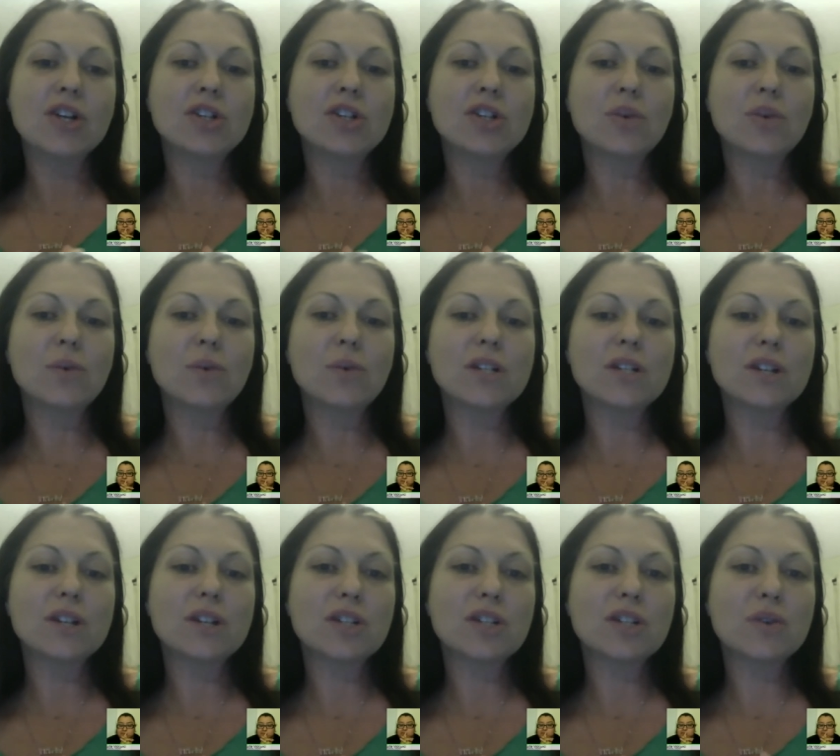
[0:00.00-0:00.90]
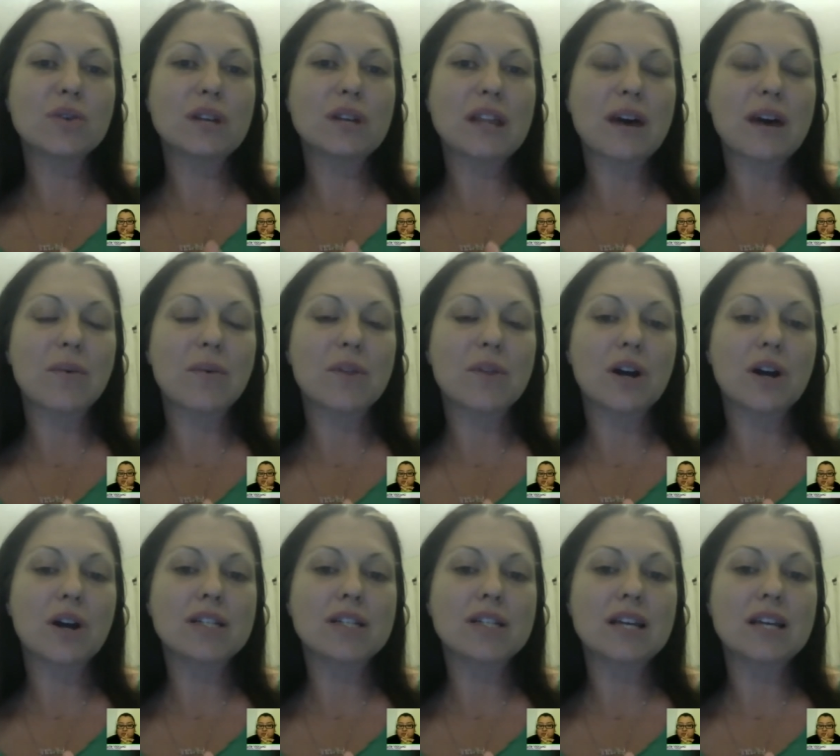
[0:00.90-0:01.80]
So we started doing that with
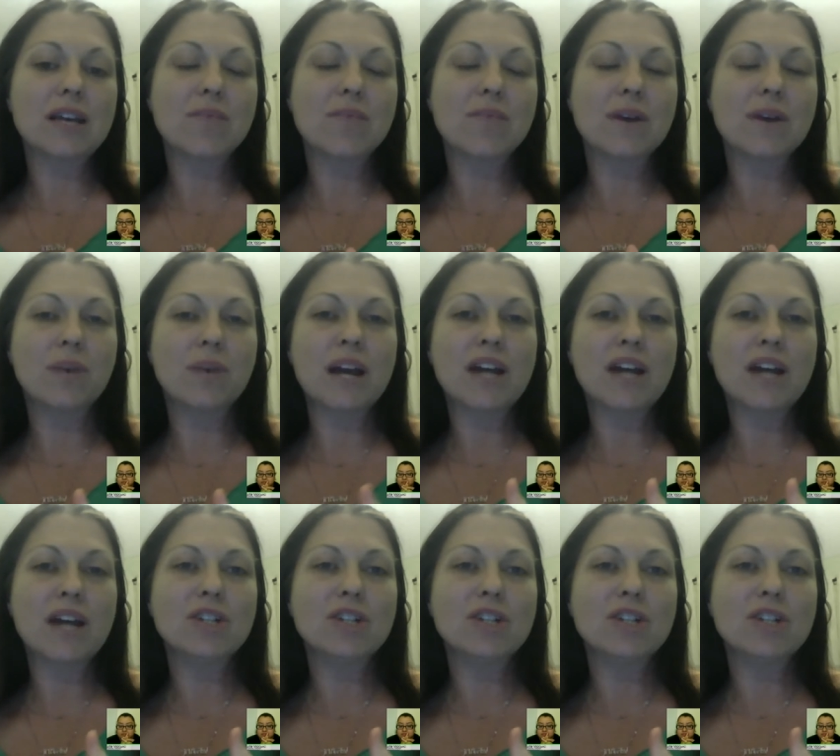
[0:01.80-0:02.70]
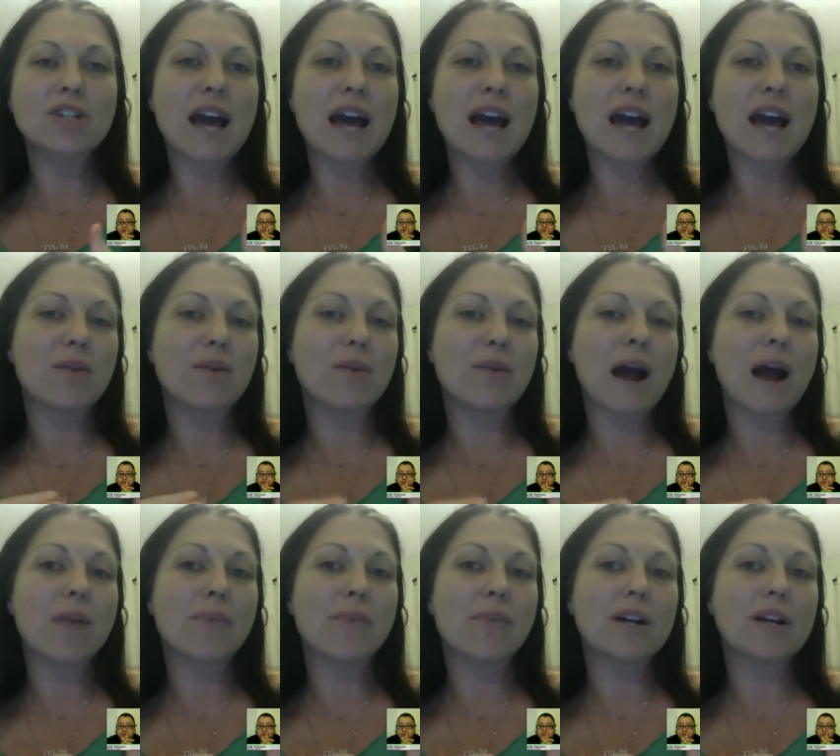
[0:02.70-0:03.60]
our team, and we actually have a
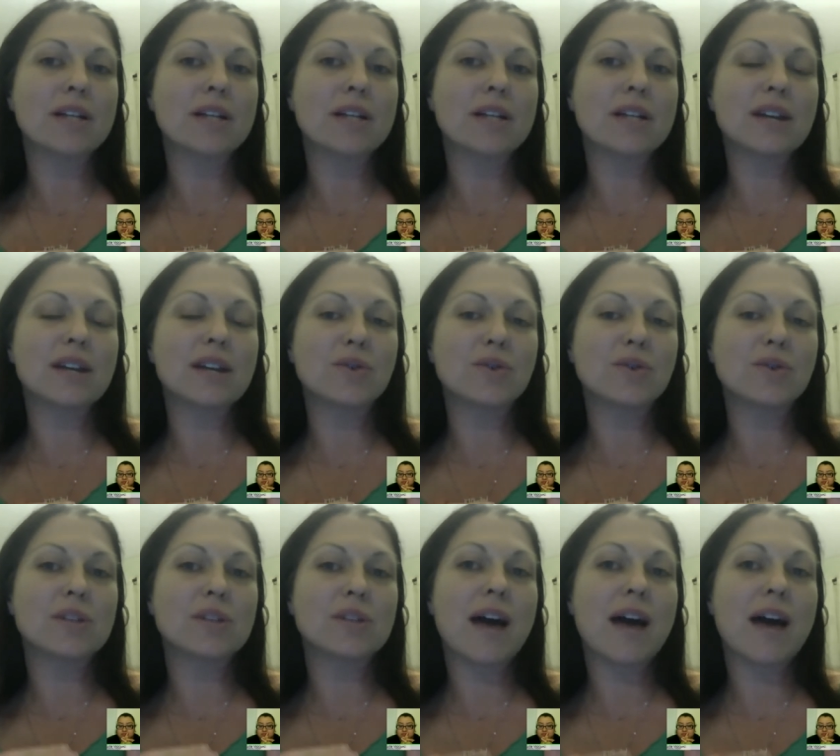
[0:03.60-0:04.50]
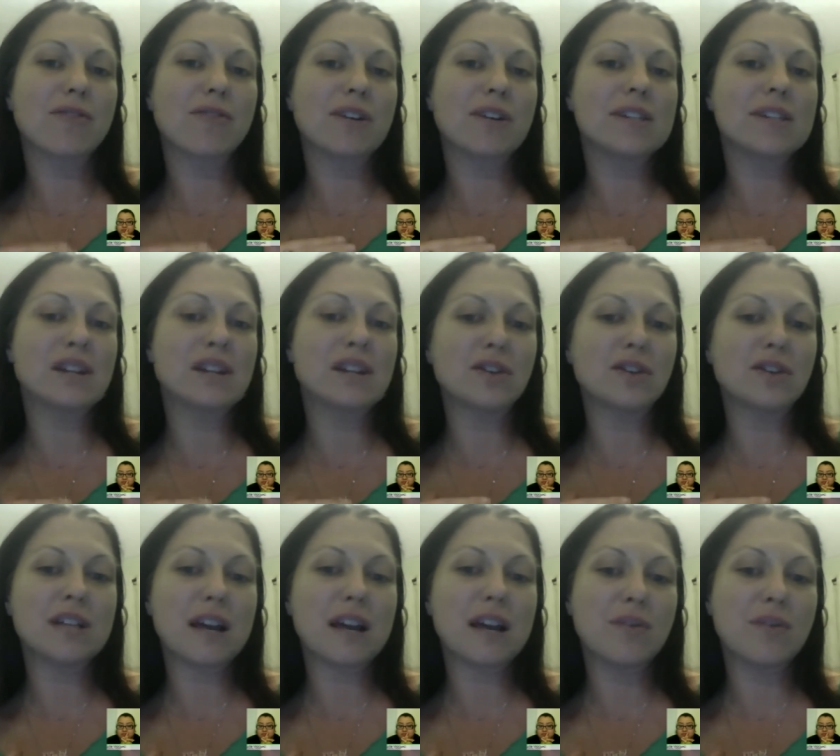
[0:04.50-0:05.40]
wrap party scheduled every single
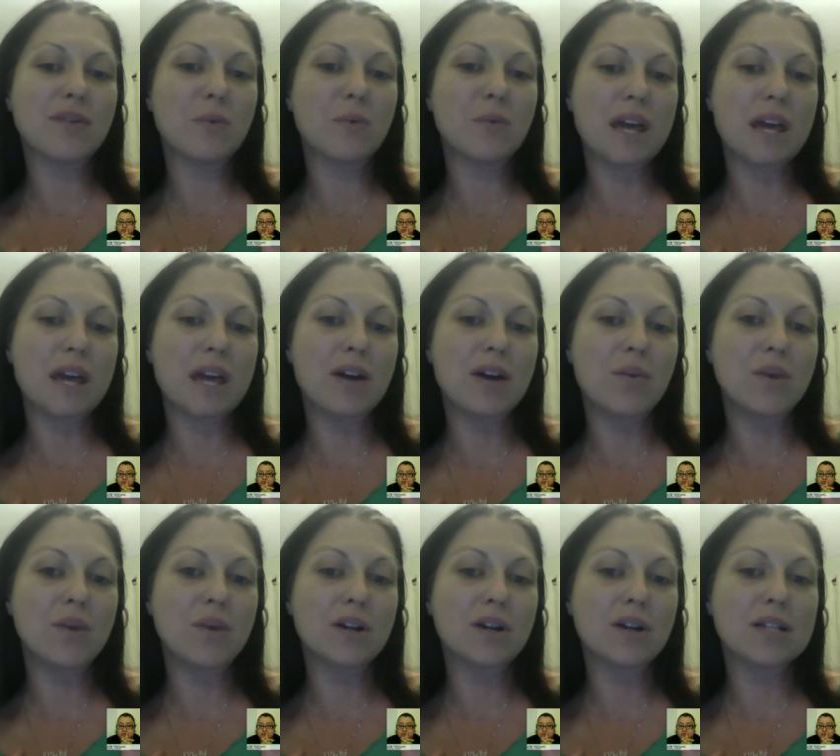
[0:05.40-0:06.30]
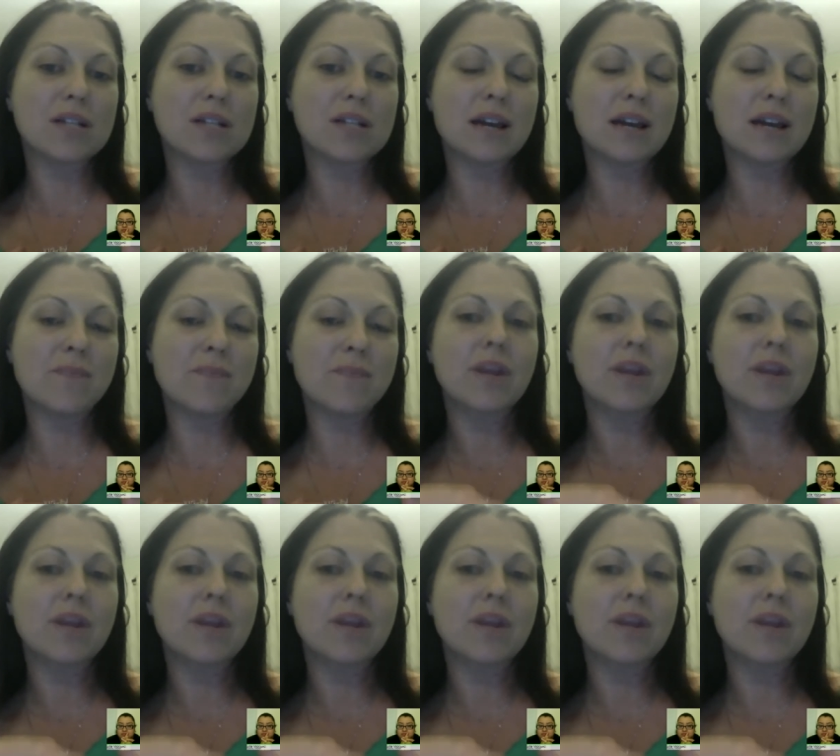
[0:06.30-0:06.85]
day of the week with our team